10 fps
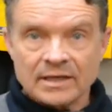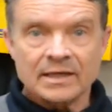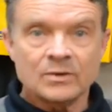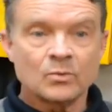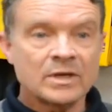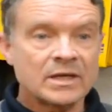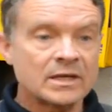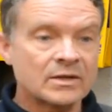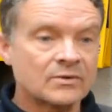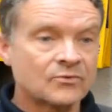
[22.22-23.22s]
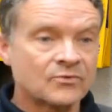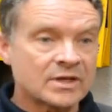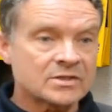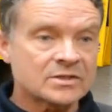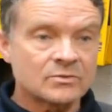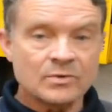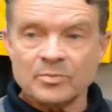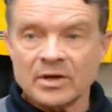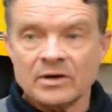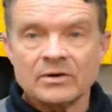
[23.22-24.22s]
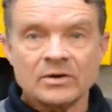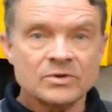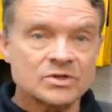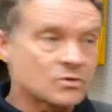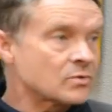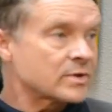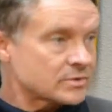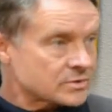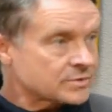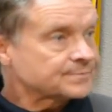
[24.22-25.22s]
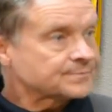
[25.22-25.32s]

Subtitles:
and we fix and repair and restore wheels.